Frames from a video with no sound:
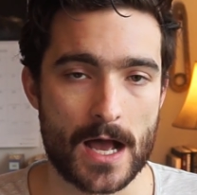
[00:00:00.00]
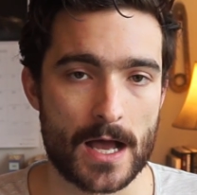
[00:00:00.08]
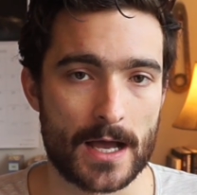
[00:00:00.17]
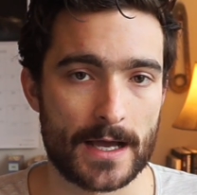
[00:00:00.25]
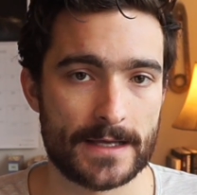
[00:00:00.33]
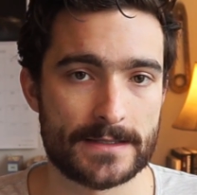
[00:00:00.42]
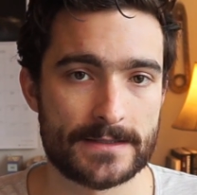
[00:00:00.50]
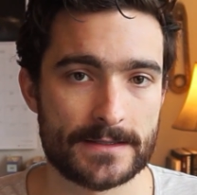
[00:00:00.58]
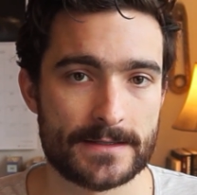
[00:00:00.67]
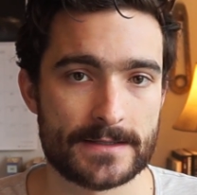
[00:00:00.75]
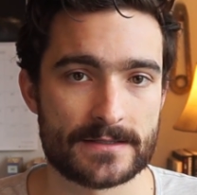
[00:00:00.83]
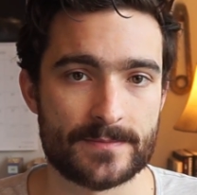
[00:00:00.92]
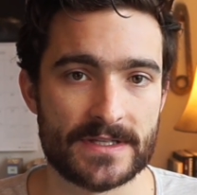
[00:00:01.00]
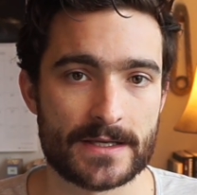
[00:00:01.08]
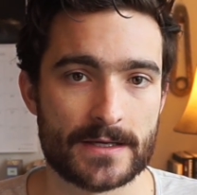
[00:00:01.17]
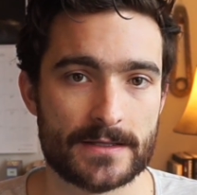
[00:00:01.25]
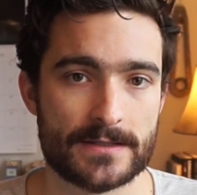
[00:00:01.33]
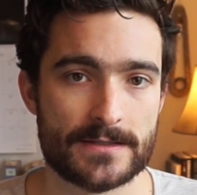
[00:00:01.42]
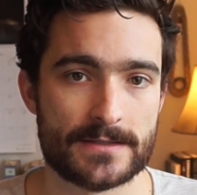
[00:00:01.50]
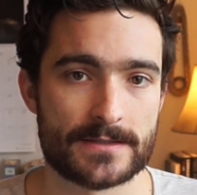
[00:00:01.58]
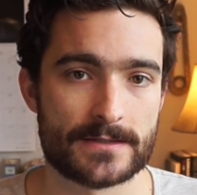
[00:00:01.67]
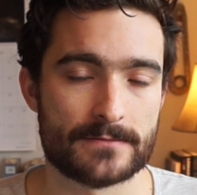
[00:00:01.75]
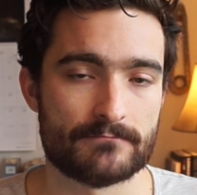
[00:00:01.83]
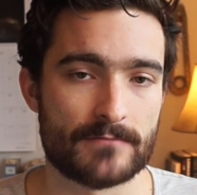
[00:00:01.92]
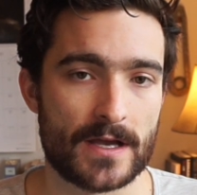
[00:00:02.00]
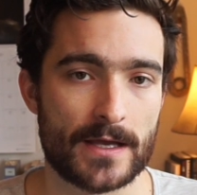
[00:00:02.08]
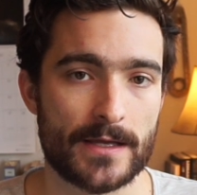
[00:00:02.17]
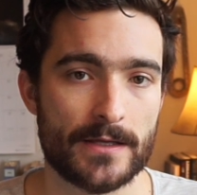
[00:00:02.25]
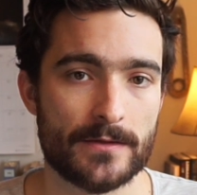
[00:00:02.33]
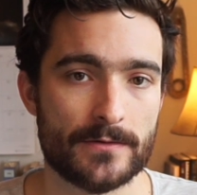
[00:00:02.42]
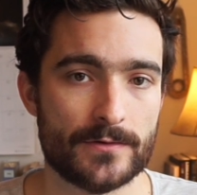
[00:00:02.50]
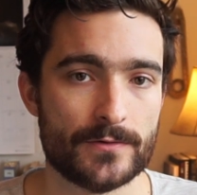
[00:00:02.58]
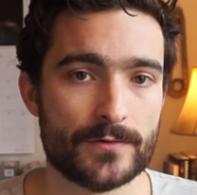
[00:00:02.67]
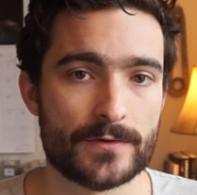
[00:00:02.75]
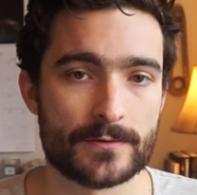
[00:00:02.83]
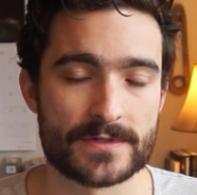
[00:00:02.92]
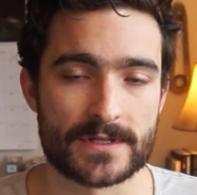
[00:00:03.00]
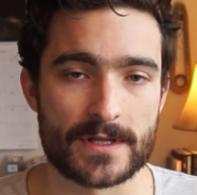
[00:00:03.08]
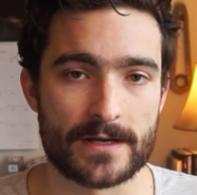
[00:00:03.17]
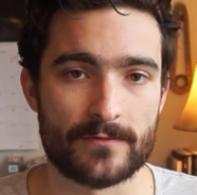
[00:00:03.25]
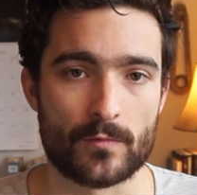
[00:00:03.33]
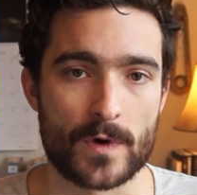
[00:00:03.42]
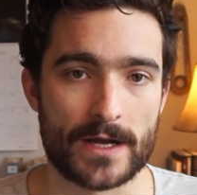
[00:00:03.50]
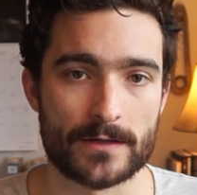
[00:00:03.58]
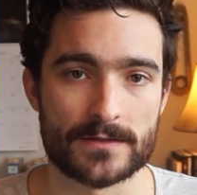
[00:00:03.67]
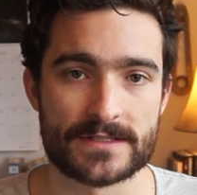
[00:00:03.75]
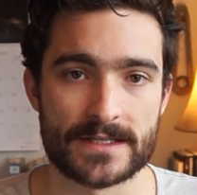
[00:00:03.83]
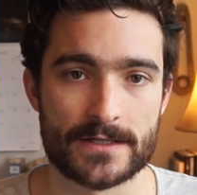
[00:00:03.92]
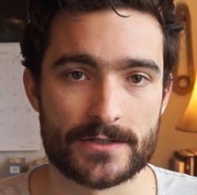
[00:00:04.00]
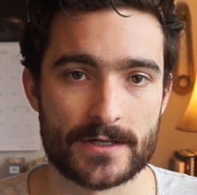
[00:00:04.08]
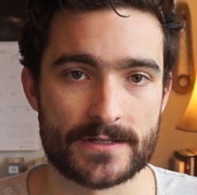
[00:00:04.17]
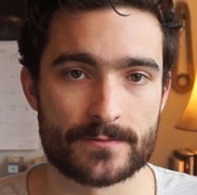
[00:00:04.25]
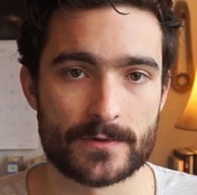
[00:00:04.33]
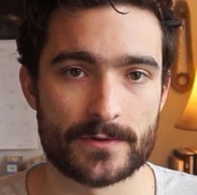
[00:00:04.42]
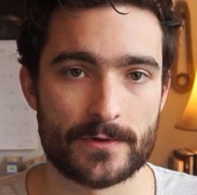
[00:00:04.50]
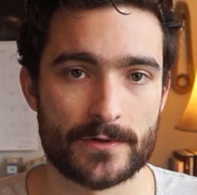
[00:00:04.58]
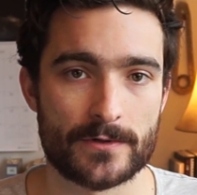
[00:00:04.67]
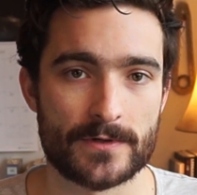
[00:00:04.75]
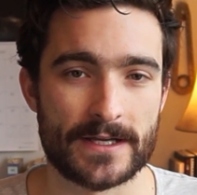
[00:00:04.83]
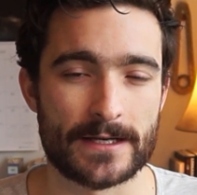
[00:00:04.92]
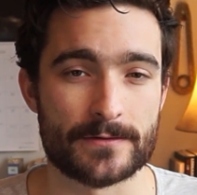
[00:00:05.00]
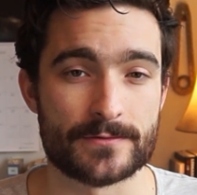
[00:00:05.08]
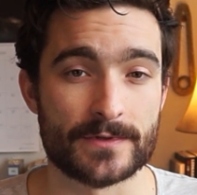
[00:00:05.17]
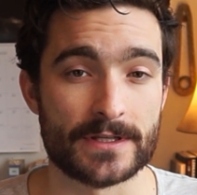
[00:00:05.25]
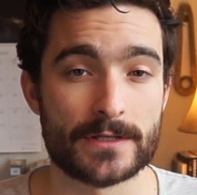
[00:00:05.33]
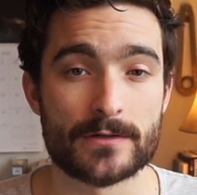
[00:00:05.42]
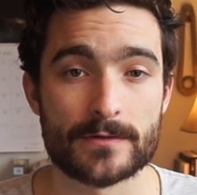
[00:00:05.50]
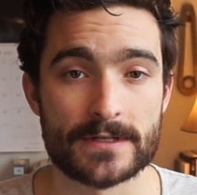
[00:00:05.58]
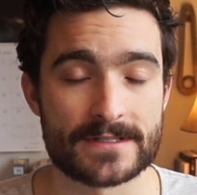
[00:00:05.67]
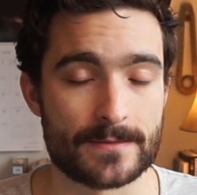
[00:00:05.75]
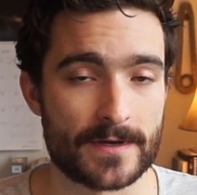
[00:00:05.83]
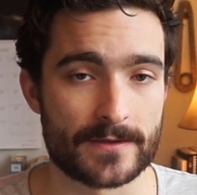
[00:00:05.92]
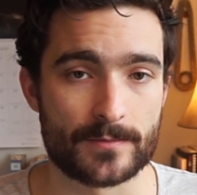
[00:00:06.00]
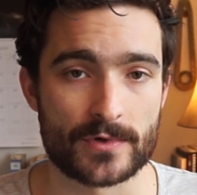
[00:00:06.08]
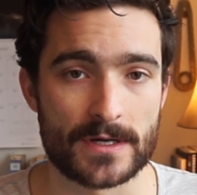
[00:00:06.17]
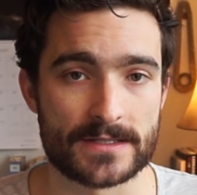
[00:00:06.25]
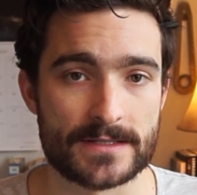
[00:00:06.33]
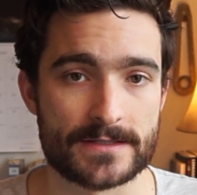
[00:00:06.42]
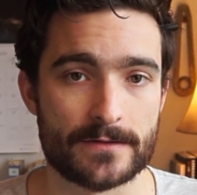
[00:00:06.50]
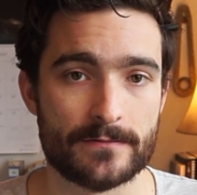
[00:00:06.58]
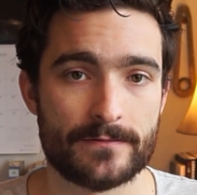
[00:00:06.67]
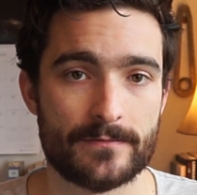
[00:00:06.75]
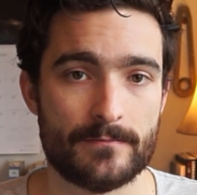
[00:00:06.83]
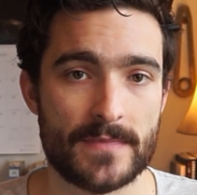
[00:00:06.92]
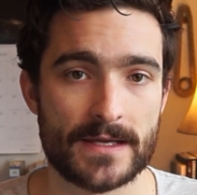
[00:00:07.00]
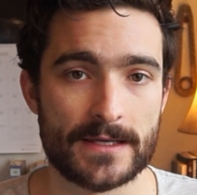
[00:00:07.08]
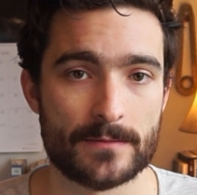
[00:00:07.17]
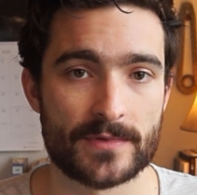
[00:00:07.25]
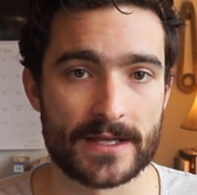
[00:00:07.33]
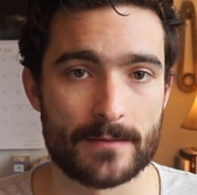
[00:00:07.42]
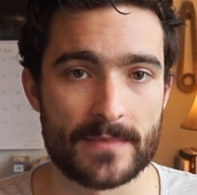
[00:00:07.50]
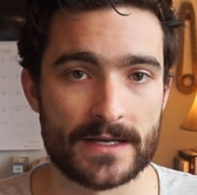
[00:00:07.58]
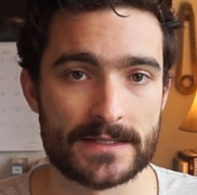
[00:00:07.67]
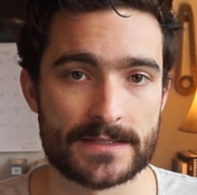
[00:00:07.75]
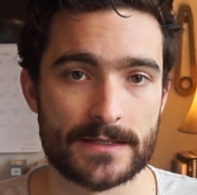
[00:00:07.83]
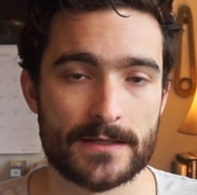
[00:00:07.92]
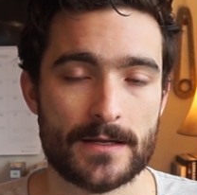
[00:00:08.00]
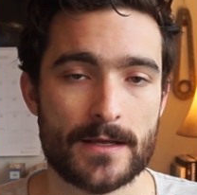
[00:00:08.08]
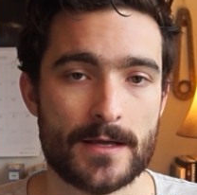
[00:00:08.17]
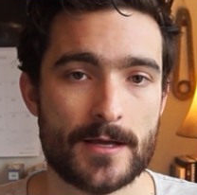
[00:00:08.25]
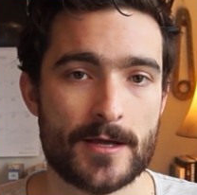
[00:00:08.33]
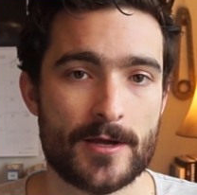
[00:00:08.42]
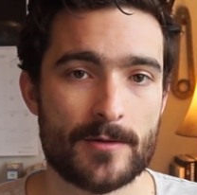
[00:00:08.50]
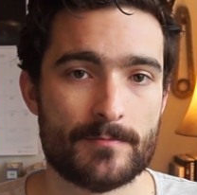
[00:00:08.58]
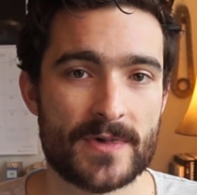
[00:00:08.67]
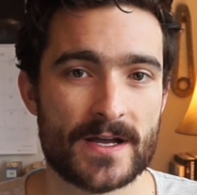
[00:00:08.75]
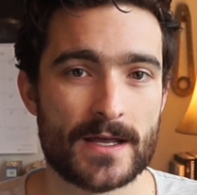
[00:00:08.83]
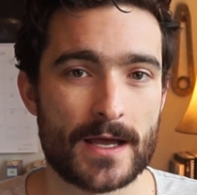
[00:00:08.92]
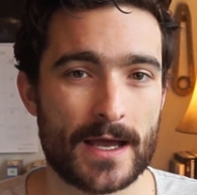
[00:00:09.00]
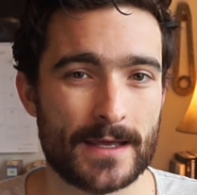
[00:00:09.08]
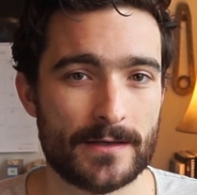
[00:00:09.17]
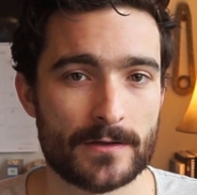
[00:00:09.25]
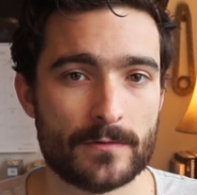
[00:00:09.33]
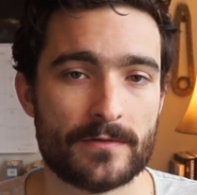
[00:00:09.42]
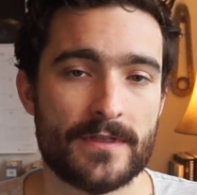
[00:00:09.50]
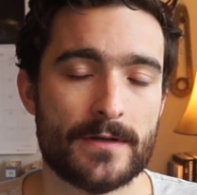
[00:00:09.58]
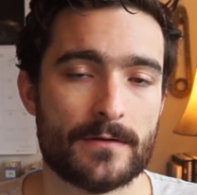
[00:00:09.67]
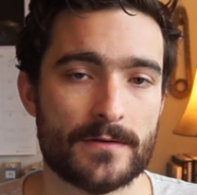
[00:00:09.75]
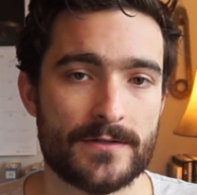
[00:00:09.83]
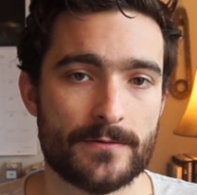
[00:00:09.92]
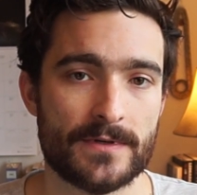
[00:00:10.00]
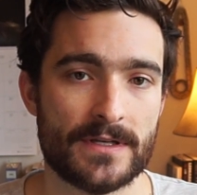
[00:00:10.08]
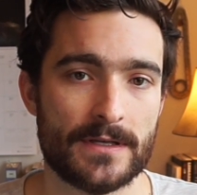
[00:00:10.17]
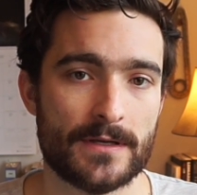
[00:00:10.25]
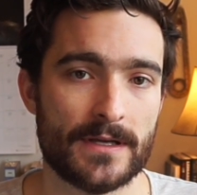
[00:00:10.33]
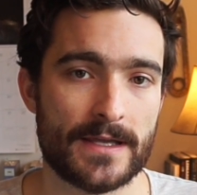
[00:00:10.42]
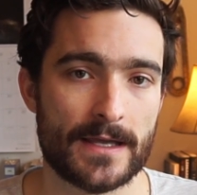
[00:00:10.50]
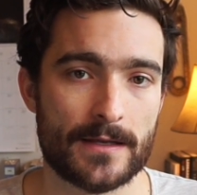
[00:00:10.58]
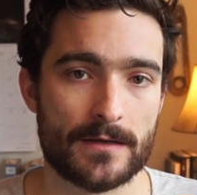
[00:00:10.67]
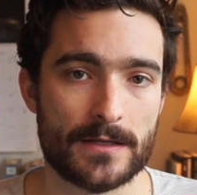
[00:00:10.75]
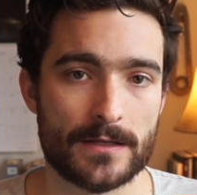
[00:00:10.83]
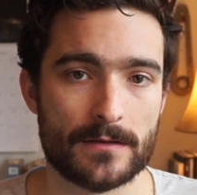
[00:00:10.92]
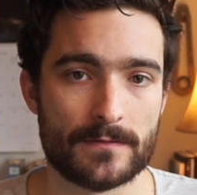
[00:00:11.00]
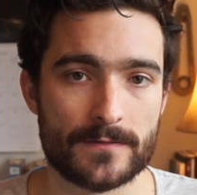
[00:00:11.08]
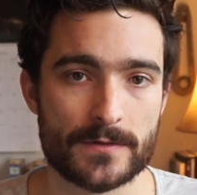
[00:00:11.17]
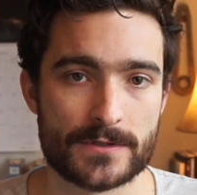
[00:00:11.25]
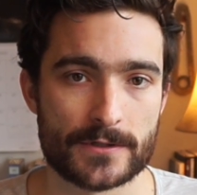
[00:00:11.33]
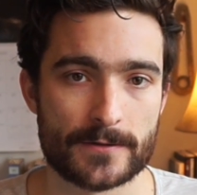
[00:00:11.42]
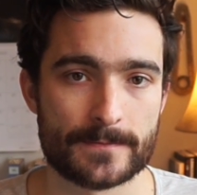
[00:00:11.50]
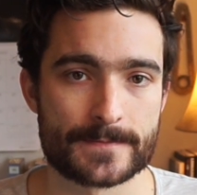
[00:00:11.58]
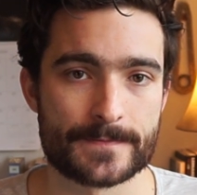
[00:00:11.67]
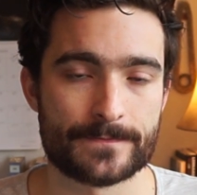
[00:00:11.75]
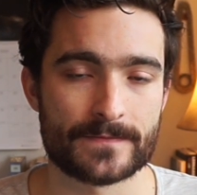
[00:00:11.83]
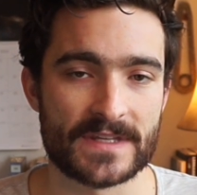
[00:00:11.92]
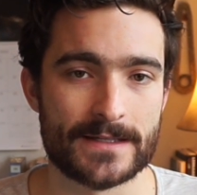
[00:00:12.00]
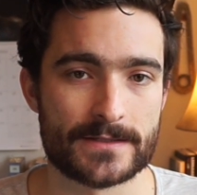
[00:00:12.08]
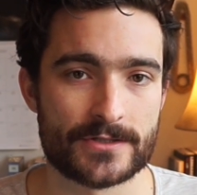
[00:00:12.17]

I did this because I knew there was a lot of wild St. John's wort oil and I was really curious about the process of making plant medicine. But I don't think I'll do it again in the future. It's